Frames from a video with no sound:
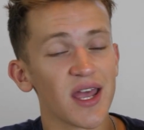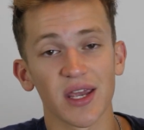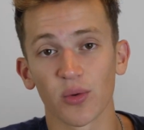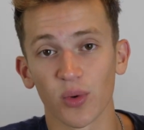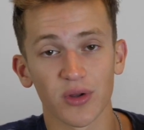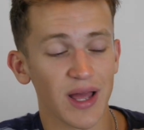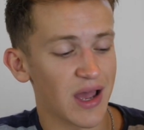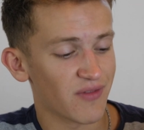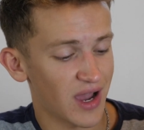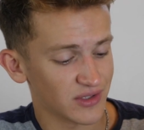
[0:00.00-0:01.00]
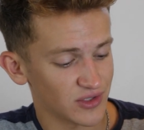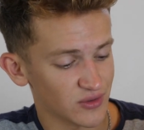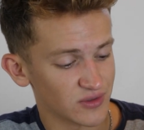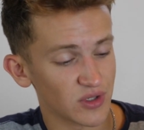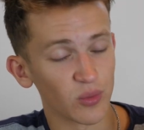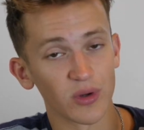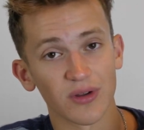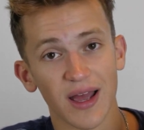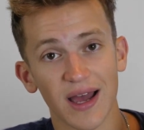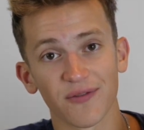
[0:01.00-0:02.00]
It will have iTunes, it
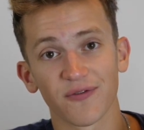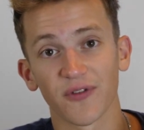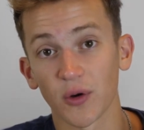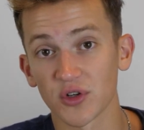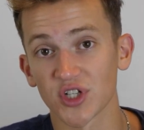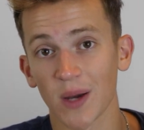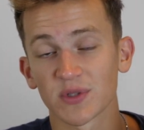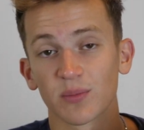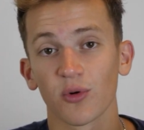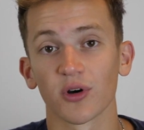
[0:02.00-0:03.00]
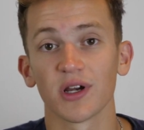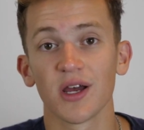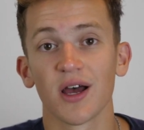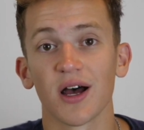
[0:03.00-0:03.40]
will have Photoshop support,